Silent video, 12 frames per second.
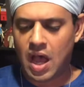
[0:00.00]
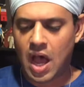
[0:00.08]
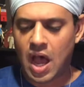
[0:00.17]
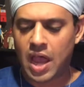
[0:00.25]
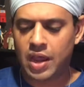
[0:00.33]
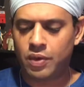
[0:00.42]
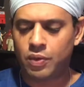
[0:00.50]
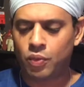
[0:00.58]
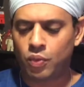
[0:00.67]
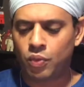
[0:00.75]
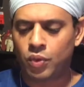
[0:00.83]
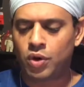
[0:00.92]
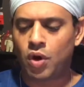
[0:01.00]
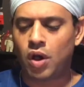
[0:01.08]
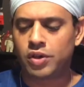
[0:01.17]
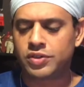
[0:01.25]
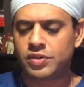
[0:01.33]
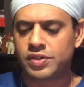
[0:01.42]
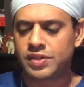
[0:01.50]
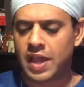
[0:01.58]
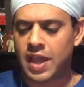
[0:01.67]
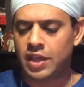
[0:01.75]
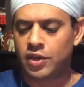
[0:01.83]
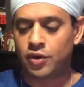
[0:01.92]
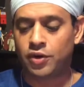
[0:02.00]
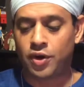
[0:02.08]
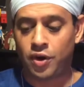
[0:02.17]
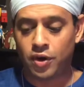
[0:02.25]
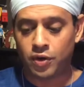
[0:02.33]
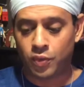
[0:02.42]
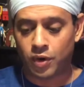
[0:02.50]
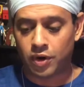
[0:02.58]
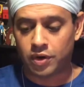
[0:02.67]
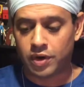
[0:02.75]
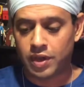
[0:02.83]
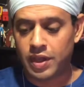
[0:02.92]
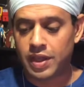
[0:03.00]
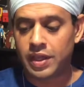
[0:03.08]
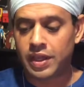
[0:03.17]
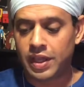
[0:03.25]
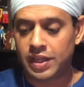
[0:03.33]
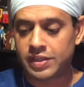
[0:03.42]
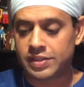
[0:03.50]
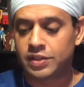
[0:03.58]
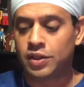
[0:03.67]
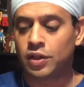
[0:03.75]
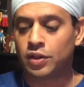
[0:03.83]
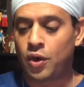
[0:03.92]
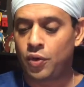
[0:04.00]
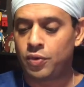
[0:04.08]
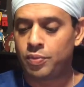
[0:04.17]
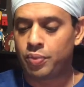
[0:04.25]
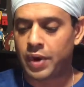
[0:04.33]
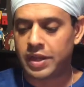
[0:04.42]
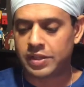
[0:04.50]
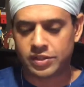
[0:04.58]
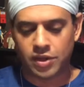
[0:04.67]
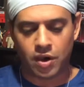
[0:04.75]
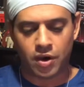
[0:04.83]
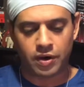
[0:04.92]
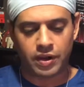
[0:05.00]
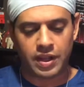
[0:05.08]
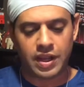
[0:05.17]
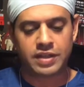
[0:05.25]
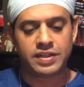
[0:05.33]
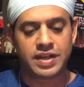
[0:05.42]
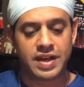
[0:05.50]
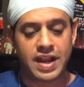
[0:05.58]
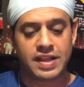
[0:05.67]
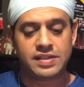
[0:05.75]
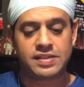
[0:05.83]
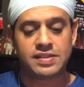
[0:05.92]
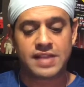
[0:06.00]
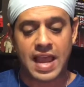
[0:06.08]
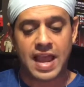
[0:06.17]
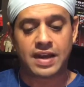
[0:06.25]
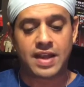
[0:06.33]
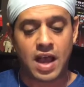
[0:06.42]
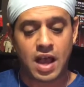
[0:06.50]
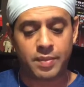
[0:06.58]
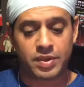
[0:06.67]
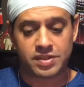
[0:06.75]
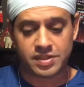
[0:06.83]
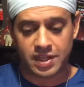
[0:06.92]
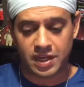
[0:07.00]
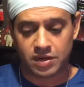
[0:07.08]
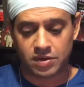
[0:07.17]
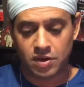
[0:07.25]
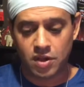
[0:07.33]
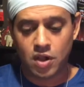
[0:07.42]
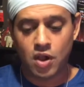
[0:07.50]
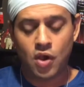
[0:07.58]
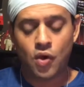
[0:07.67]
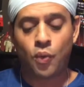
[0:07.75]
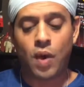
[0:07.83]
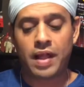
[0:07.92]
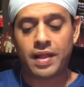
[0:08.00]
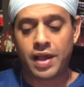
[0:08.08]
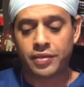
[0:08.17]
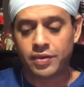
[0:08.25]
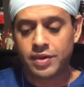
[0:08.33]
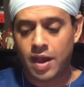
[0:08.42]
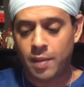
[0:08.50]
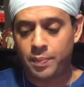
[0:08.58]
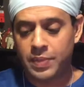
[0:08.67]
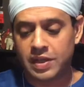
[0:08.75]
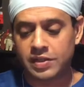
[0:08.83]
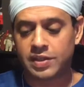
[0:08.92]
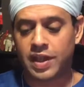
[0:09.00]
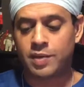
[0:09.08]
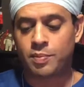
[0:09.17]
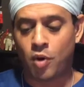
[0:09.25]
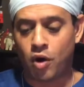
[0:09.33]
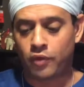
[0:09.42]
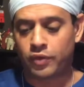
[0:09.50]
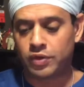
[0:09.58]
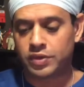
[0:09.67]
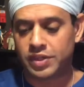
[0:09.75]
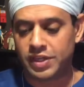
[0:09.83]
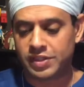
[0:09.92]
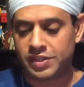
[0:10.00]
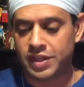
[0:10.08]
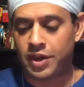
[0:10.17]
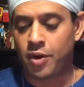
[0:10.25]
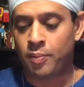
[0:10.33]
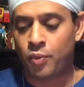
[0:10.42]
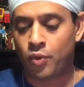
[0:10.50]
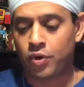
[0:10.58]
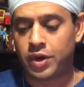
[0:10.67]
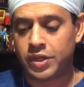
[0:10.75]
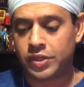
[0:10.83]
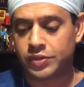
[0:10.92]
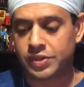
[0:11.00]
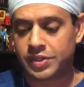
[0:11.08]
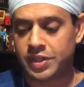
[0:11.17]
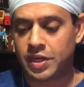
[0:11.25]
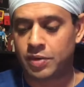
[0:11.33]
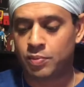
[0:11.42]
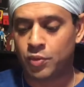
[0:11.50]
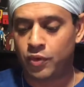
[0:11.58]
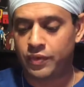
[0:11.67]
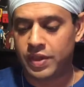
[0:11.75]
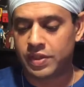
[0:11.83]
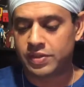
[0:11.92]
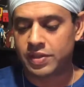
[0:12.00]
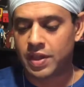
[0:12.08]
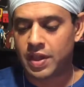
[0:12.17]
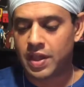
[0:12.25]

I would also say your current work is the lone bright star in today's sad comic scene. While other companies like Marvel and DC are more interested in movies